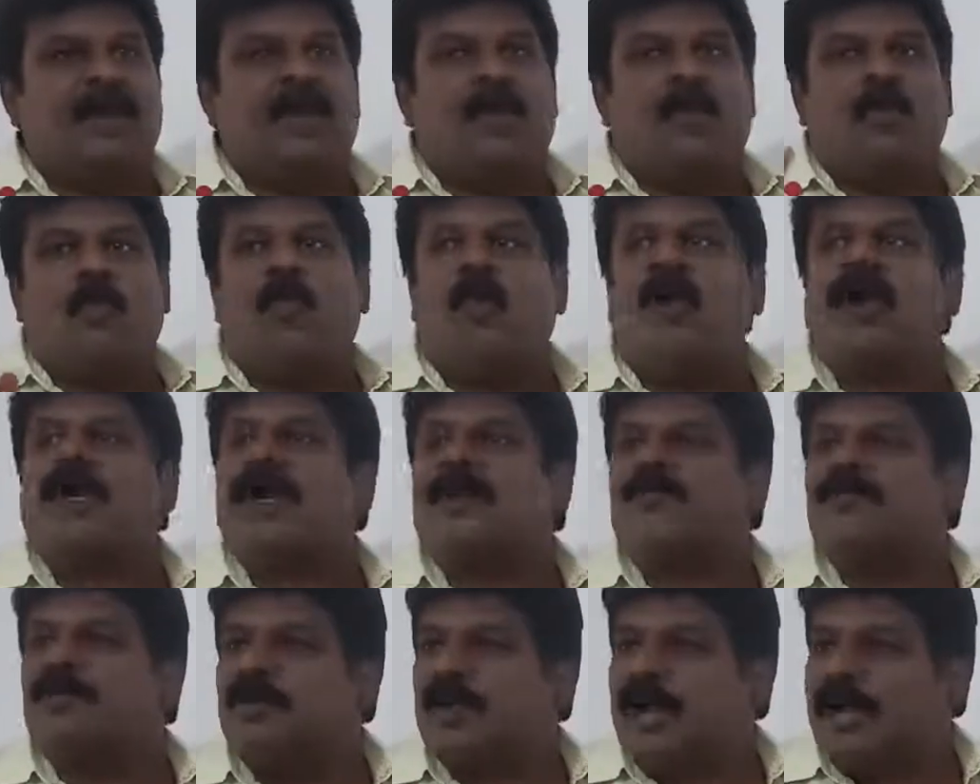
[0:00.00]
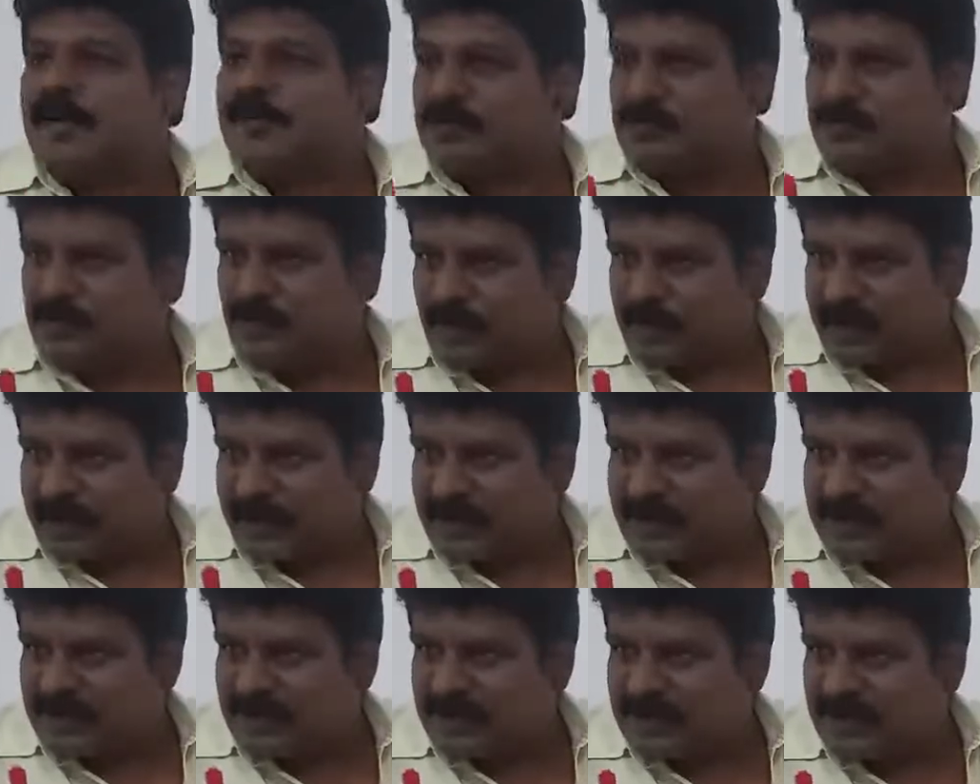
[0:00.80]
What I would like to do
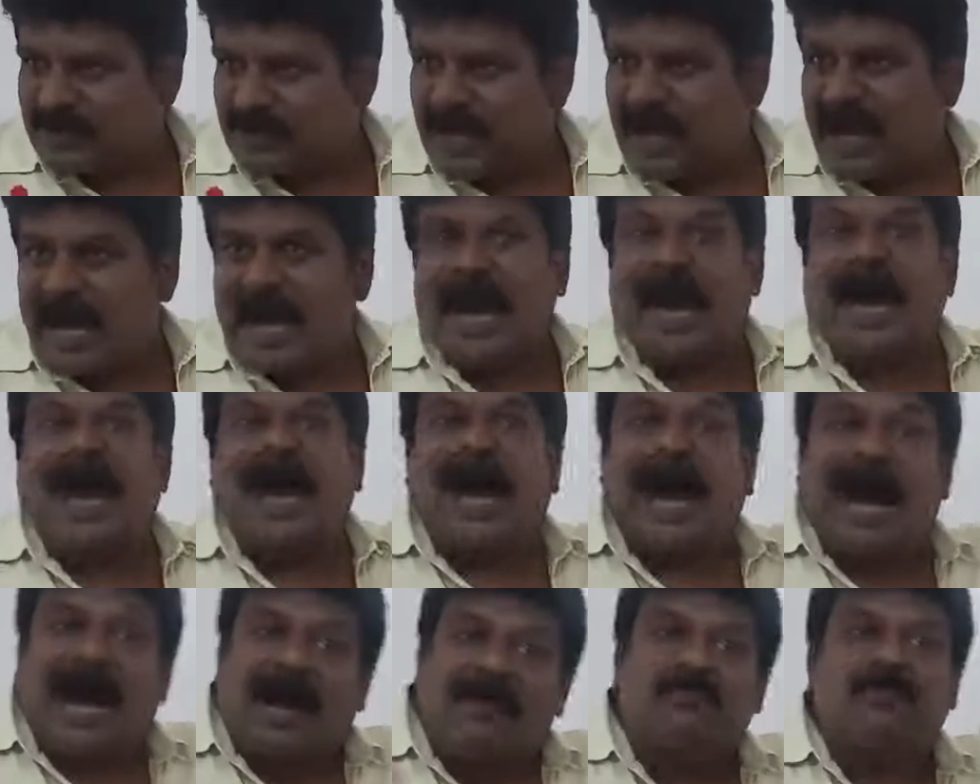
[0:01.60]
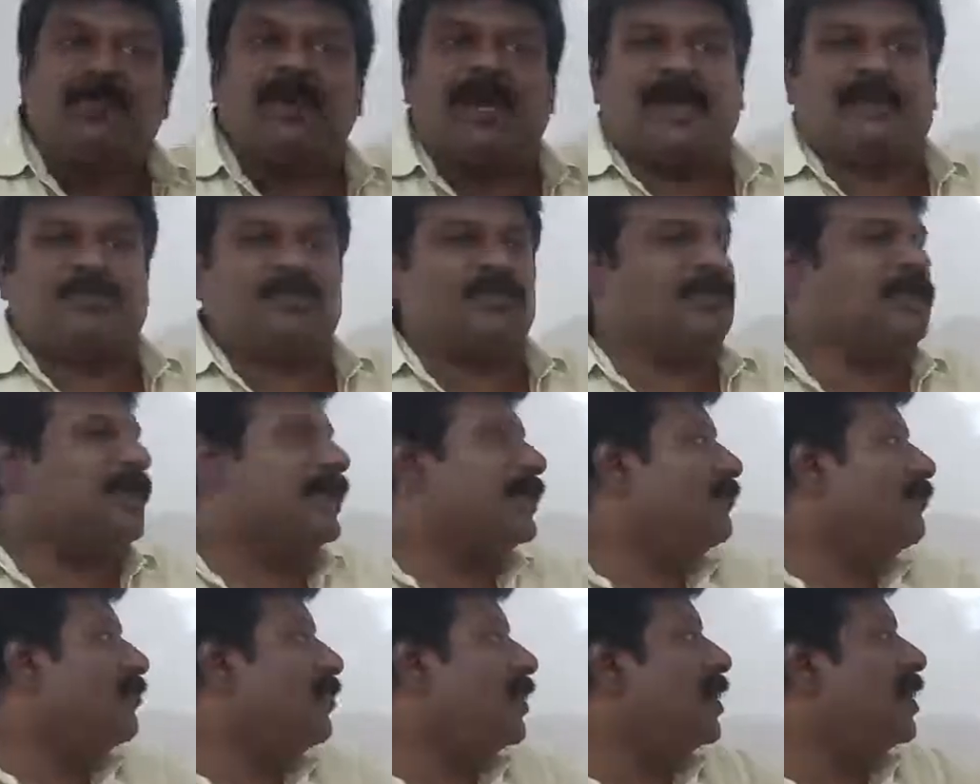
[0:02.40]
is, I would like to
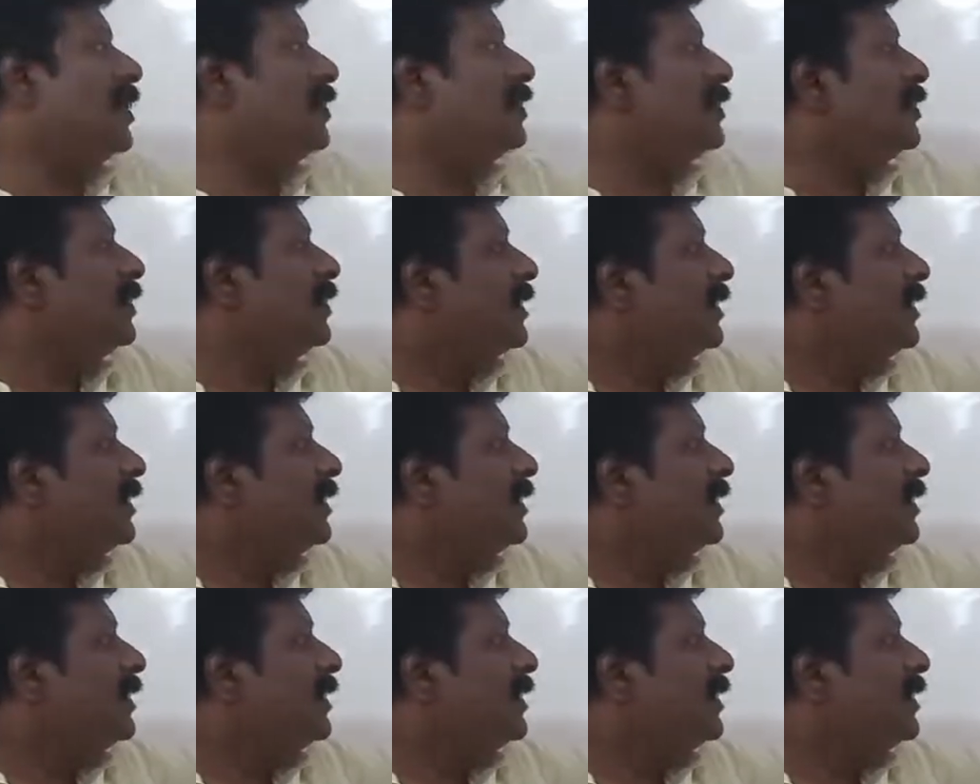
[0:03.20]
convert